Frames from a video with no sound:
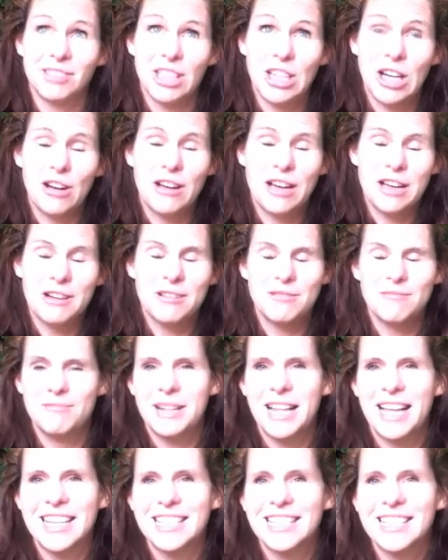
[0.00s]
going
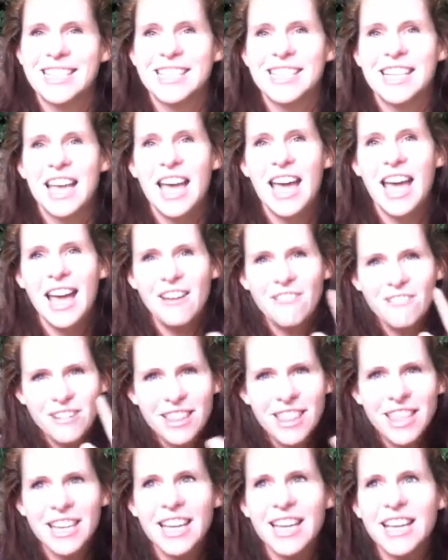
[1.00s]
places,
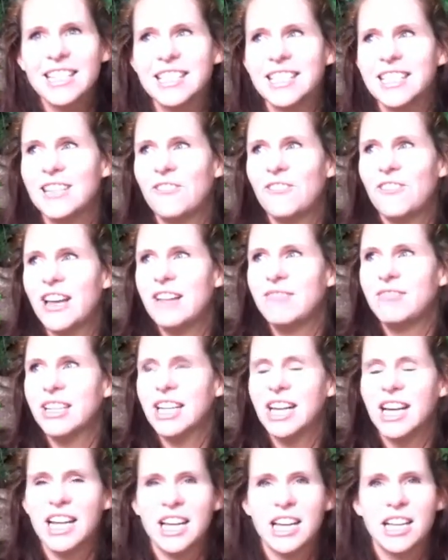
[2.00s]
everything else in the family
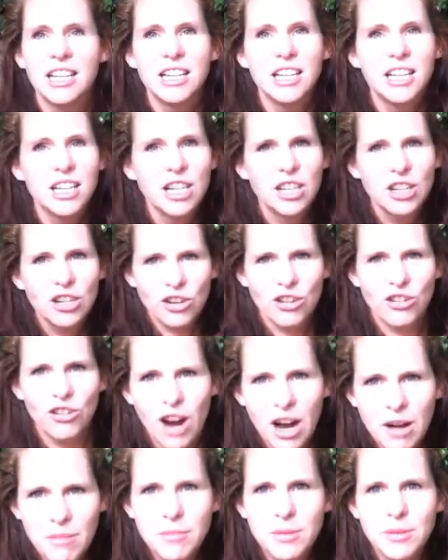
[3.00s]
kind of
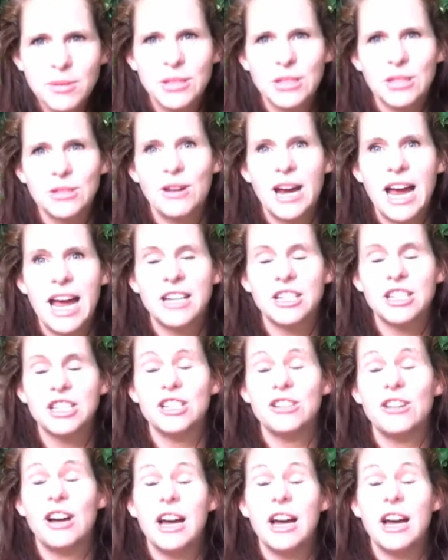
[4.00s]
crumbles around you.